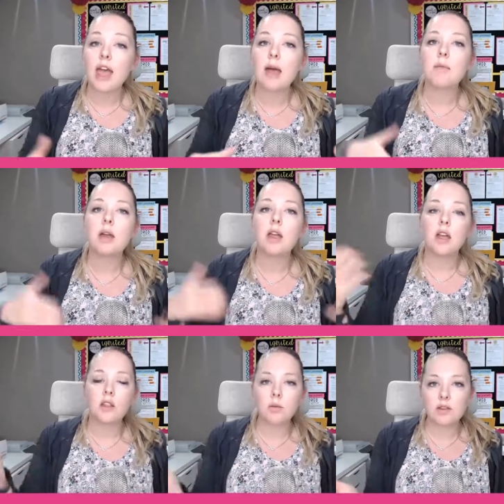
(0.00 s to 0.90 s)
them
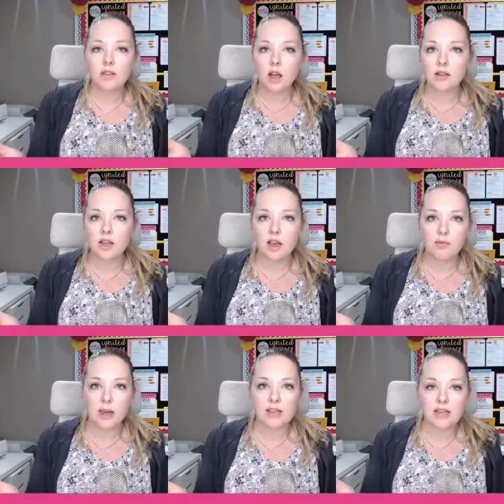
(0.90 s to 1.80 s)
the results of
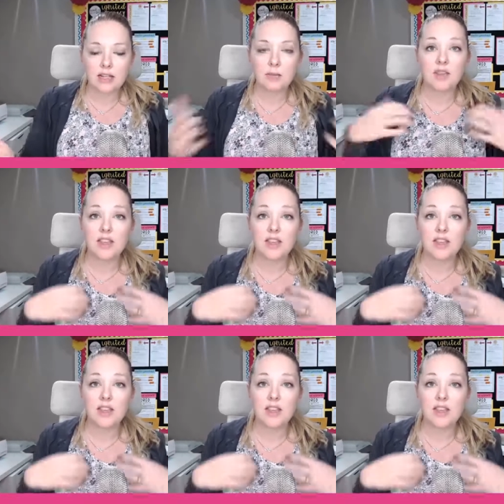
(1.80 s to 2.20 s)
my assessment.